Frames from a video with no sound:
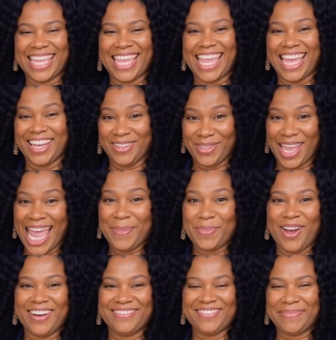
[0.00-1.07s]
and grab
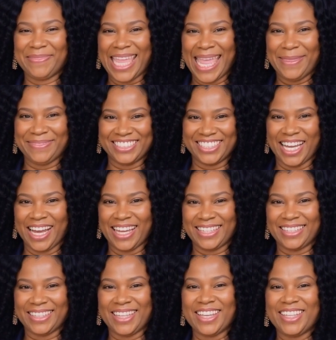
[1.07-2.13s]
one from
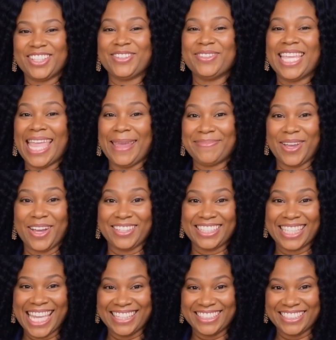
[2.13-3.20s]
Amazon. You can't build a
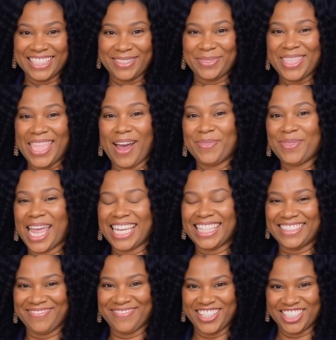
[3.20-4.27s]
legacy without
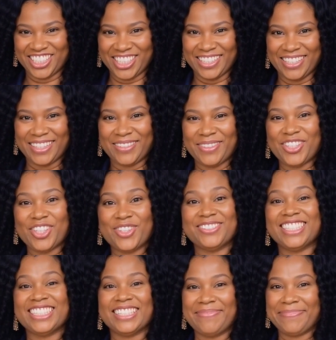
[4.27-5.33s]
writing the vision.
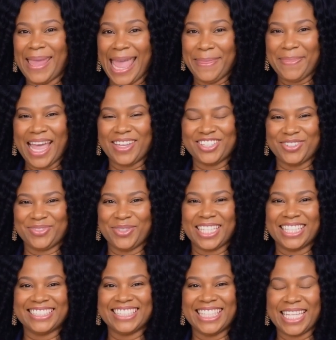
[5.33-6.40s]
Use it to map out your
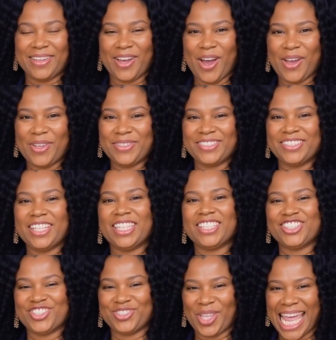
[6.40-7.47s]
real estate goals,
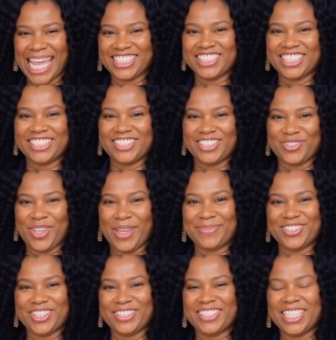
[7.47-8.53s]
strategies,
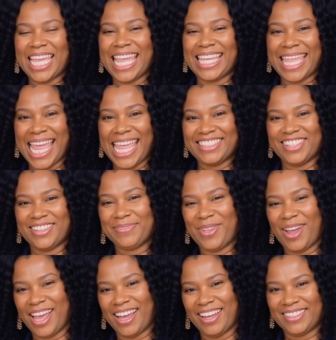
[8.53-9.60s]
scriptures, and answered
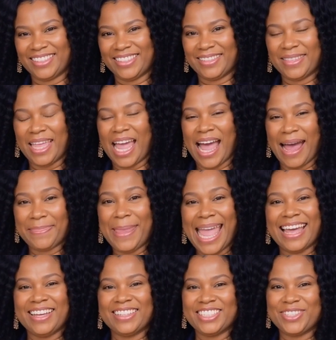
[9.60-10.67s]
prayers.
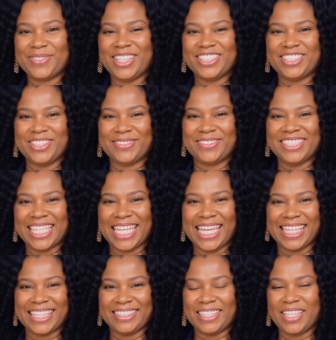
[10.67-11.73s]
Habakkuk 2:2
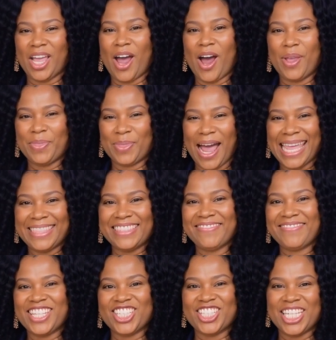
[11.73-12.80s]
says, "Write the
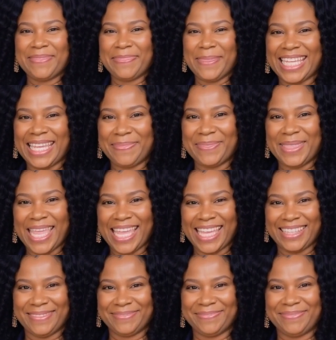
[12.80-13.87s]
vision and it
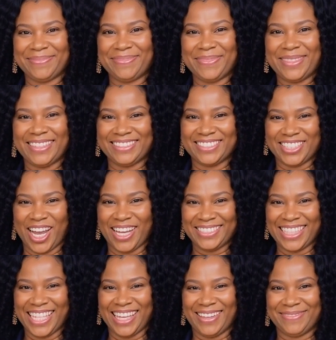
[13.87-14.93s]
plain."
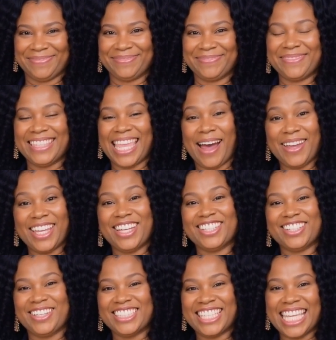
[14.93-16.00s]
Start there. Now
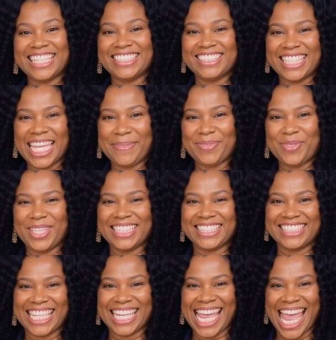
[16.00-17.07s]
here's your 10-step real
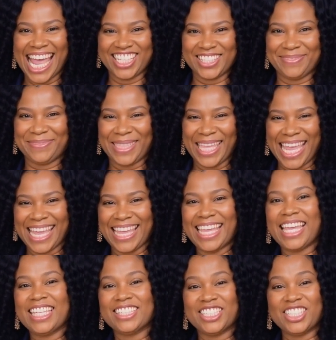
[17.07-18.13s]
estate action plan
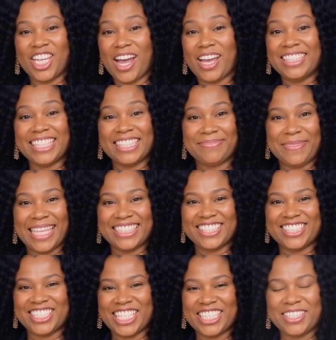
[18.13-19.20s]
to turn this
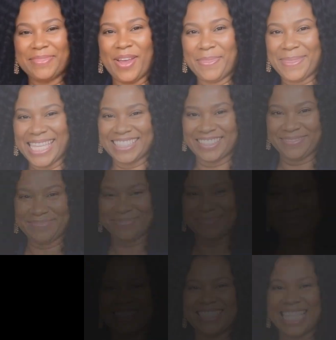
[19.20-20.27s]
message into momentum.
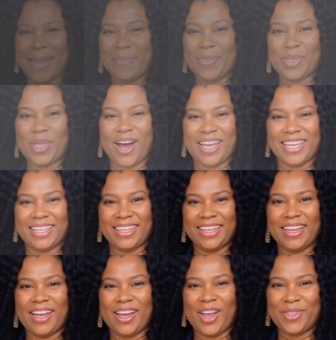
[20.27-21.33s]
Step 1,
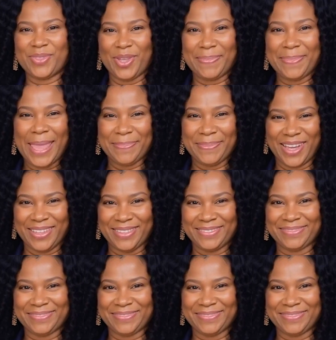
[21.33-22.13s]
remember,